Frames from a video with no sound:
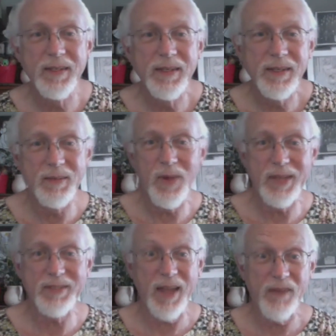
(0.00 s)
in
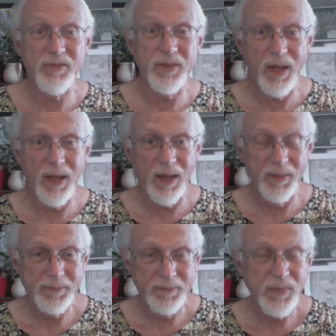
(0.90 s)
West hmm. Africa.
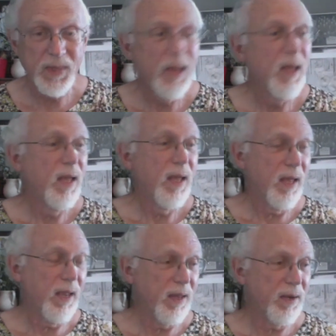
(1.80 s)

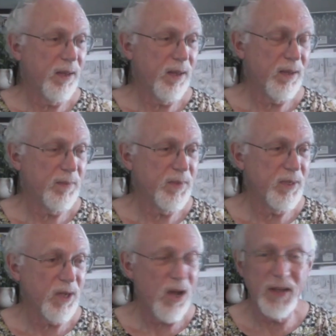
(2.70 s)
And um,
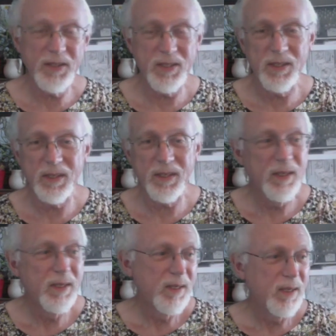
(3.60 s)
the akonting
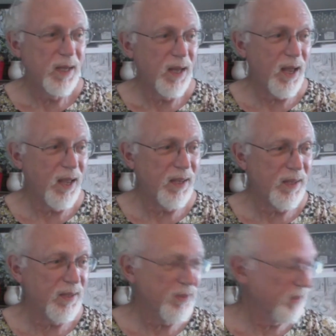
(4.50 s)

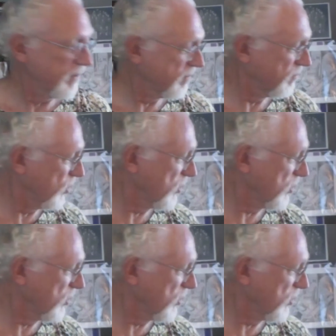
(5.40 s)
uh, looks